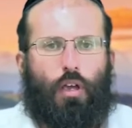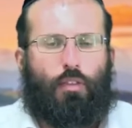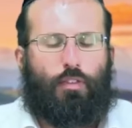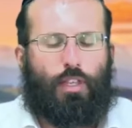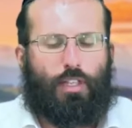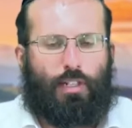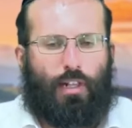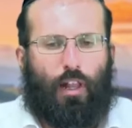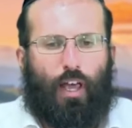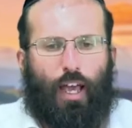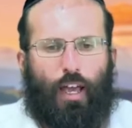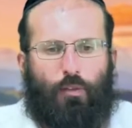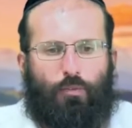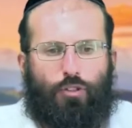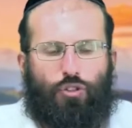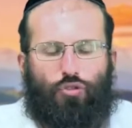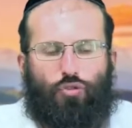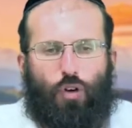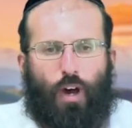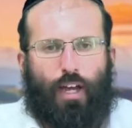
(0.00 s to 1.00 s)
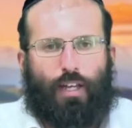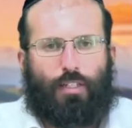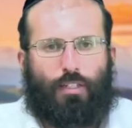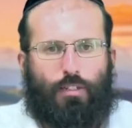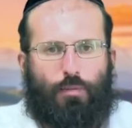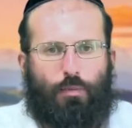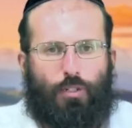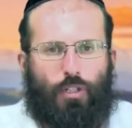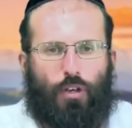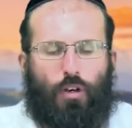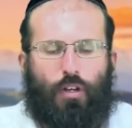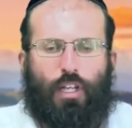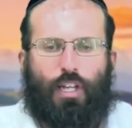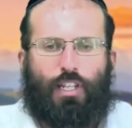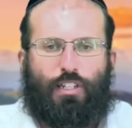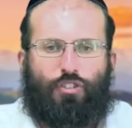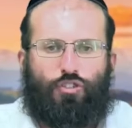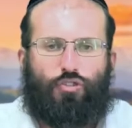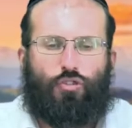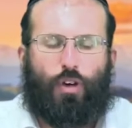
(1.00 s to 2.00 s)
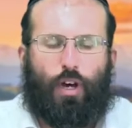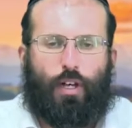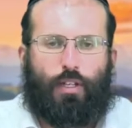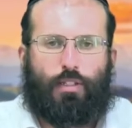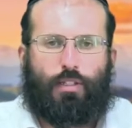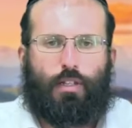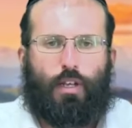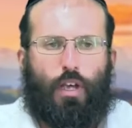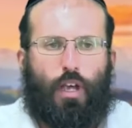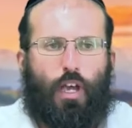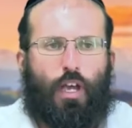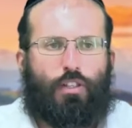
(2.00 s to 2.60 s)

this light of trust. Bitochen is trust.